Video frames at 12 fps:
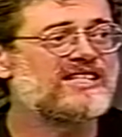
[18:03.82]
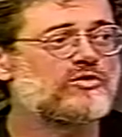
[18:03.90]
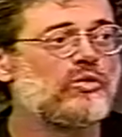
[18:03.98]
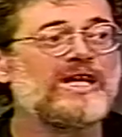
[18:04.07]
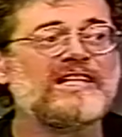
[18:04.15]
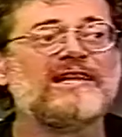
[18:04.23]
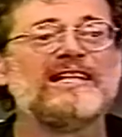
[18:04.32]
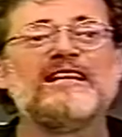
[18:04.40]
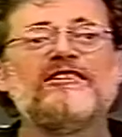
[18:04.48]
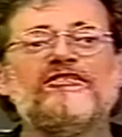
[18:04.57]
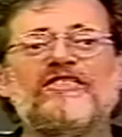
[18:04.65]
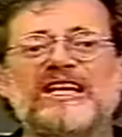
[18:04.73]
is we
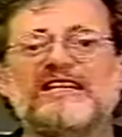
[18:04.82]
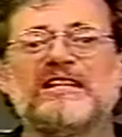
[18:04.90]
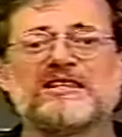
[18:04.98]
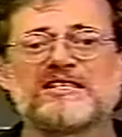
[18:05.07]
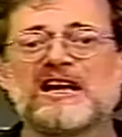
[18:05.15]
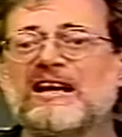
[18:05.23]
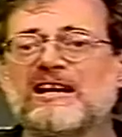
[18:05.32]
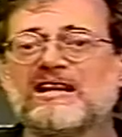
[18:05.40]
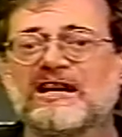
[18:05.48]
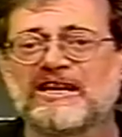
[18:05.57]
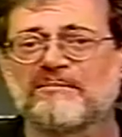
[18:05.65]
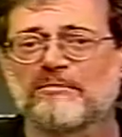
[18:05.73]
live in a
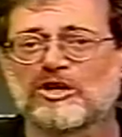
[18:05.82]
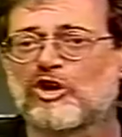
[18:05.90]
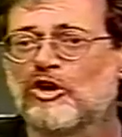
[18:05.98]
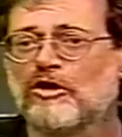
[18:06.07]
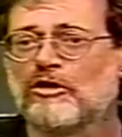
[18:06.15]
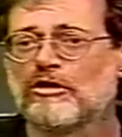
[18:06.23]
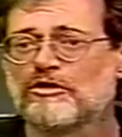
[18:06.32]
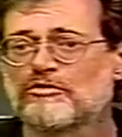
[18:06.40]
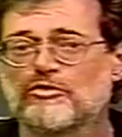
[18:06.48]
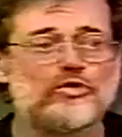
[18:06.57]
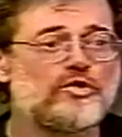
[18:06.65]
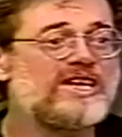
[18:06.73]
time called
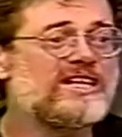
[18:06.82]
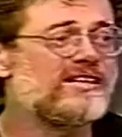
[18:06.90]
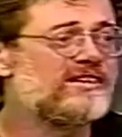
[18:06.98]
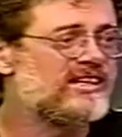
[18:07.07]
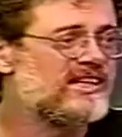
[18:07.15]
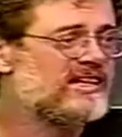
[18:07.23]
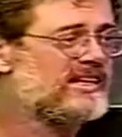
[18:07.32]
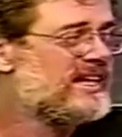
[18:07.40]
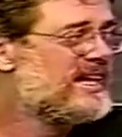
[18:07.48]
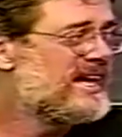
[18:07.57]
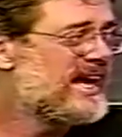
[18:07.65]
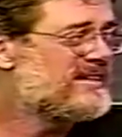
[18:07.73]
real,
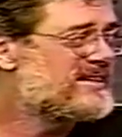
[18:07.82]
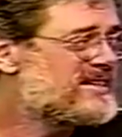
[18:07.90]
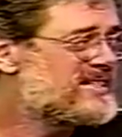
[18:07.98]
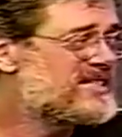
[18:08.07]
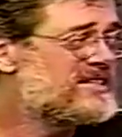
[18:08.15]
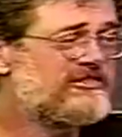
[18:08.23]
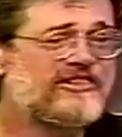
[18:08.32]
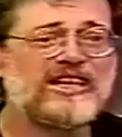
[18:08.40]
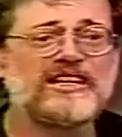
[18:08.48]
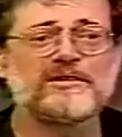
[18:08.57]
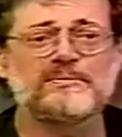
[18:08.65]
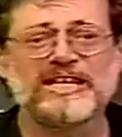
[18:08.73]
and it is
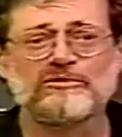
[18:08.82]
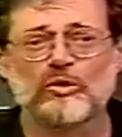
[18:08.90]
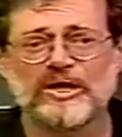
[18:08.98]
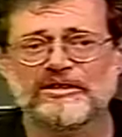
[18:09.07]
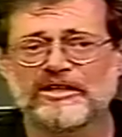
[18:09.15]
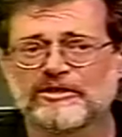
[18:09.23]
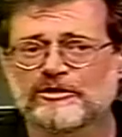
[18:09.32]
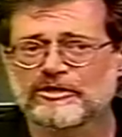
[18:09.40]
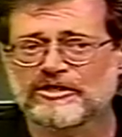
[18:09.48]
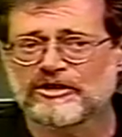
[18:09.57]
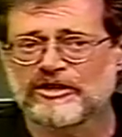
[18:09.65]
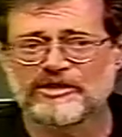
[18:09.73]
defined by
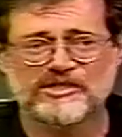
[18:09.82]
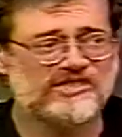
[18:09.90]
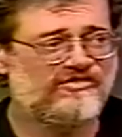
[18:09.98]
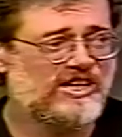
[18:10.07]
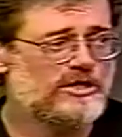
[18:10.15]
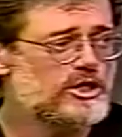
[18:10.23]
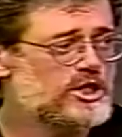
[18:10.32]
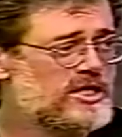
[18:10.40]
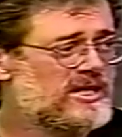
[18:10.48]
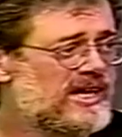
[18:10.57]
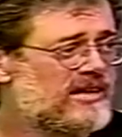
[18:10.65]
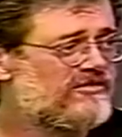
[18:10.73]
100 hertz
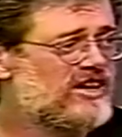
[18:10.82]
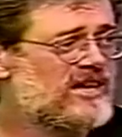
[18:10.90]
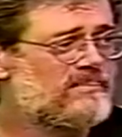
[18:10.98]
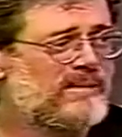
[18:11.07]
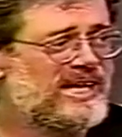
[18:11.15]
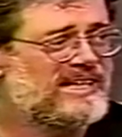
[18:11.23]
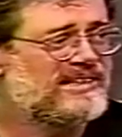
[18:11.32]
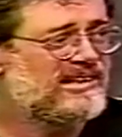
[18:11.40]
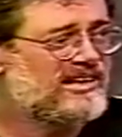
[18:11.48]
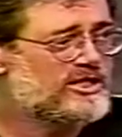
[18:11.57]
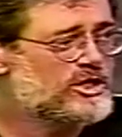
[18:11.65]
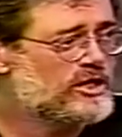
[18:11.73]
functioning of our
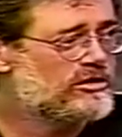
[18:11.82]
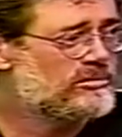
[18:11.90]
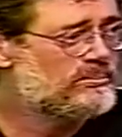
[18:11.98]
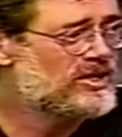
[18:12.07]
biological